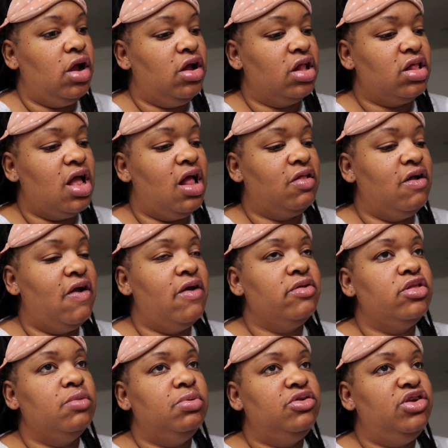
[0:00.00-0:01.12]
Guess, I think it'll
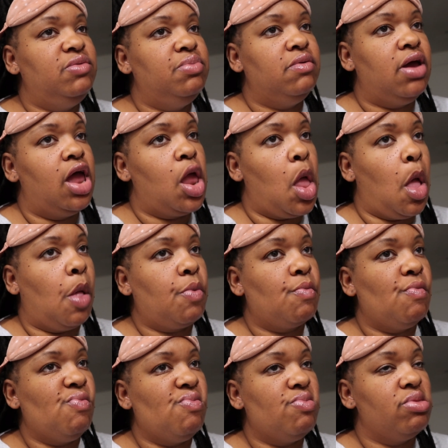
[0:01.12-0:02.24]
still be cheaper, right?
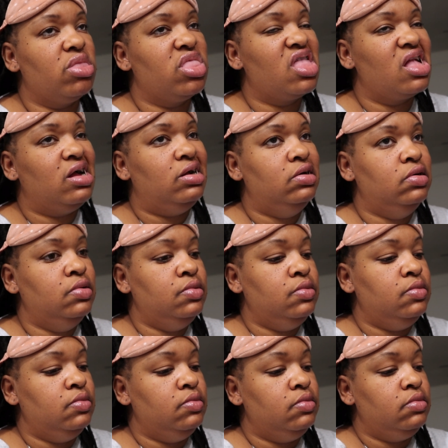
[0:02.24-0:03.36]
Yeah, I think it'll be cheaper,
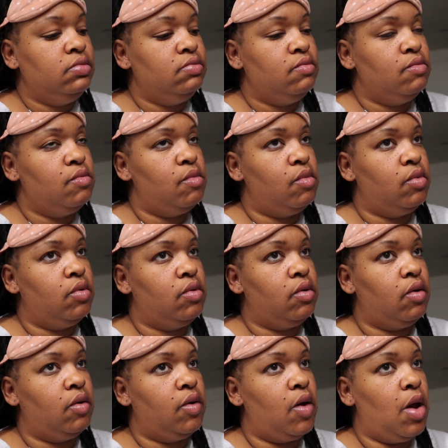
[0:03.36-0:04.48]
but the problem is sometimes you
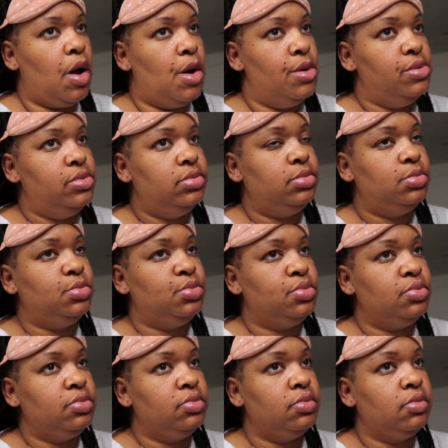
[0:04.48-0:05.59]
get some fruits.
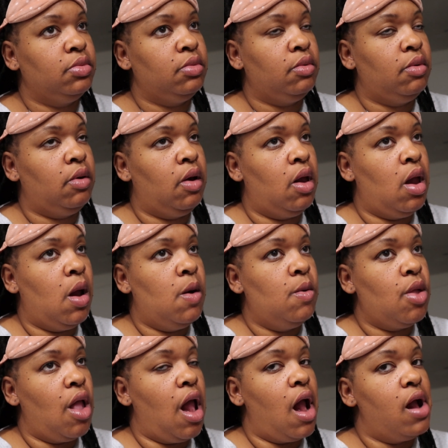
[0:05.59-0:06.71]
Mm-hmm. Bad
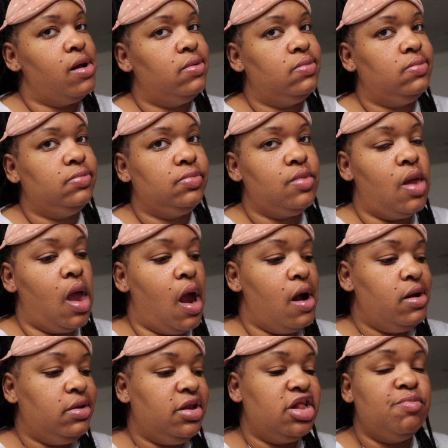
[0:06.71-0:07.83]
fruits. Mm
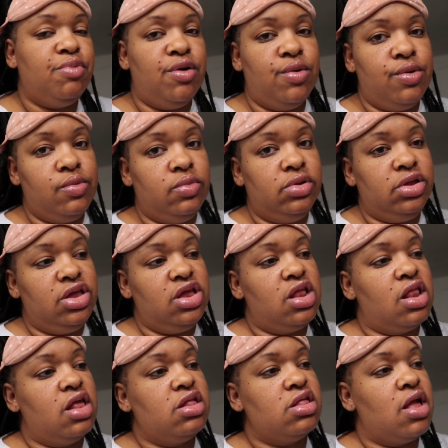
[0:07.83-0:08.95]
-hmm. This bowl will be
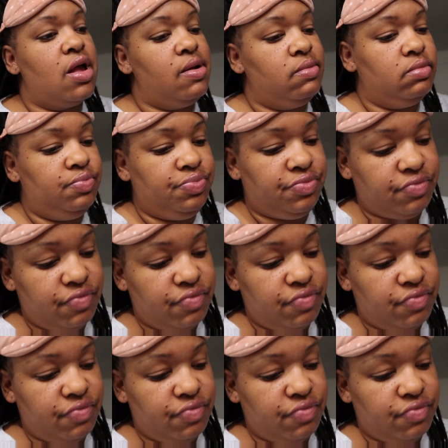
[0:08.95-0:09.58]
eating is um